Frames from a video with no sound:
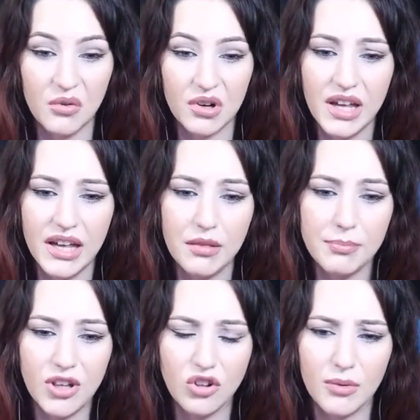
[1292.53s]
Why can't
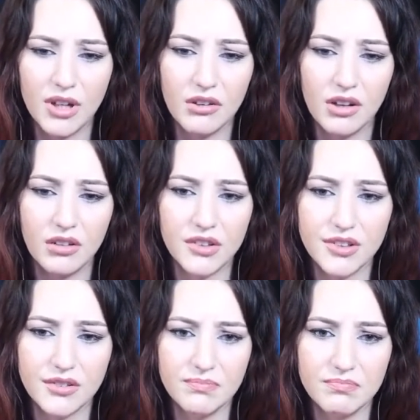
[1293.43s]
Pachi, by the way,
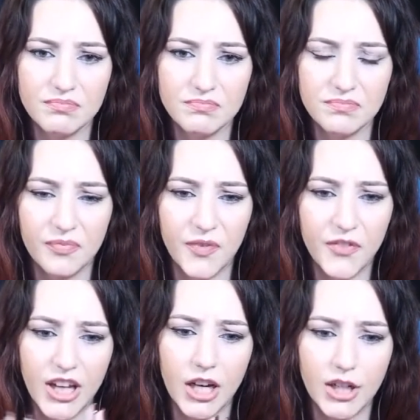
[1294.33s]
looks
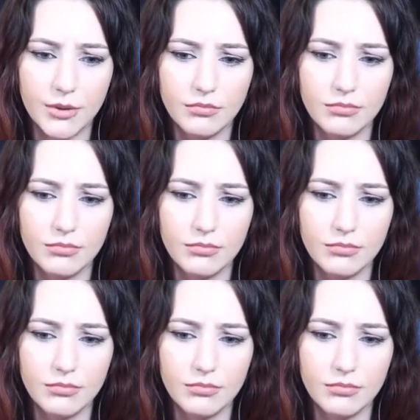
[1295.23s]
thicker?